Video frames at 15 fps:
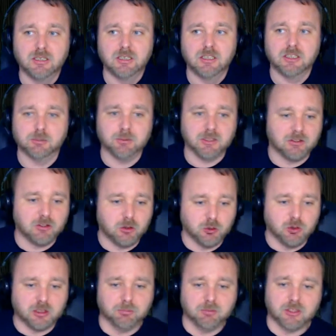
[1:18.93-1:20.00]
So I'm going to do
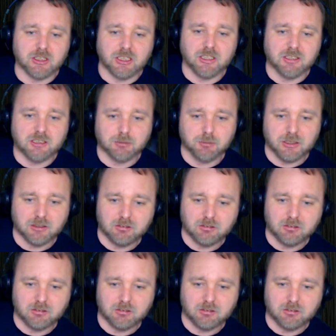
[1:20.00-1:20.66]
some things. I'm going